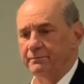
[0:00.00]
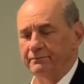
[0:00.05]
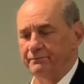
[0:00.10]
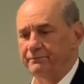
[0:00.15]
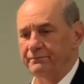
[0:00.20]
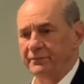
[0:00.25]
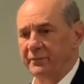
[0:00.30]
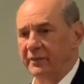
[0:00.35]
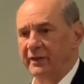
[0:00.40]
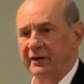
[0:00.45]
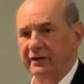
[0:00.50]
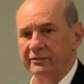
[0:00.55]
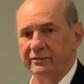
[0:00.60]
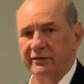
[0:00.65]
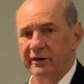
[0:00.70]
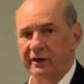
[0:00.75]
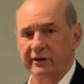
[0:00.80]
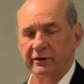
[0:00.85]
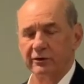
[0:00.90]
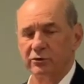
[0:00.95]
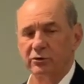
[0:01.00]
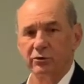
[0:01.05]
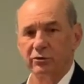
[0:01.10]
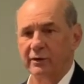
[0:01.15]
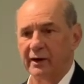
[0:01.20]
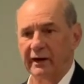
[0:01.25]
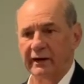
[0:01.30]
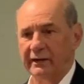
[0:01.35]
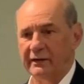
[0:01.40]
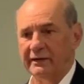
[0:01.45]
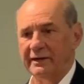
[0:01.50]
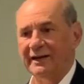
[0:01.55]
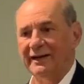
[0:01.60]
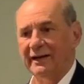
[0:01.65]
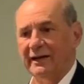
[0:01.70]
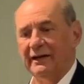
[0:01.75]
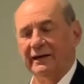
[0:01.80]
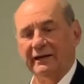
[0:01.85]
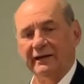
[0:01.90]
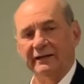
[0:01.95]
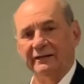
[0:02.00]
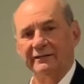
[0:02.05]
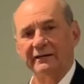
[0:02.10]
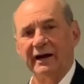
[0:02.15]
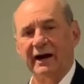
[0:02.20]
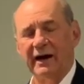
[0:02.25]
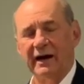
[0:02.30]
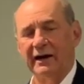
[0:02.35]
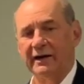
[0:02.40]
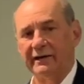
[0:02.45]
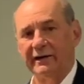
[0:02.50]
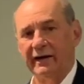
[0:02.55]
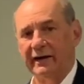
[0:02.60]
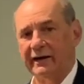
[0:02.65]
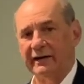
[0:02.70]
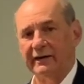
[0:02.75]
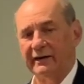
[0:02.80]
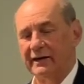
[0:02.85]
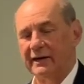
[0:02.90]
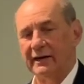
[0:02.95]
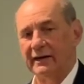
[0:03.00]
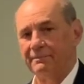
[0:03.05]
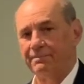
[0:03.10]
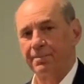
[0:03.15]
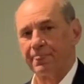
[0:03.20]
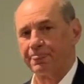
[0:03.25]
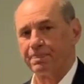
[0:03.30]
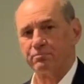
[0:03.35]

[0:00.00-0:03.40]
the entire crane is on a